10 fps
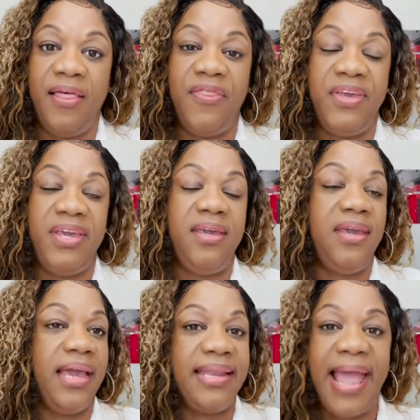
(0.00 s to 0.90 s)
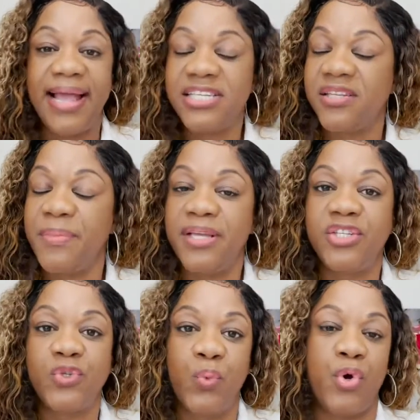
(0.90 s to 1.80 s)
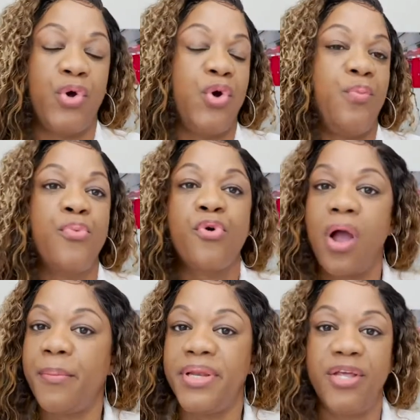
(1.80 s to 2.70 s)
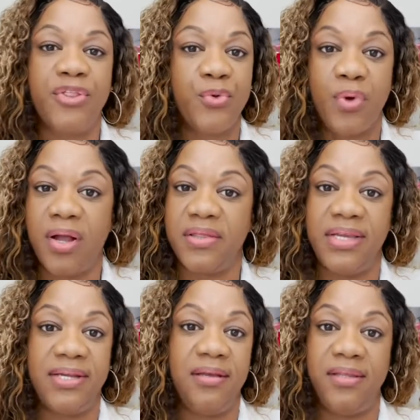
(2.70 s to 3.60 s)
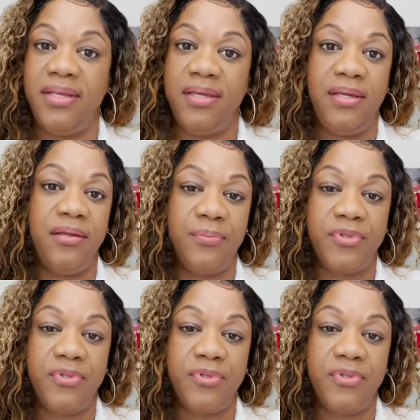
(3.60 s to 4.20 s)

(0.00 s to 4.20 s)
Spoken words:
the enhancements were prominent throughout the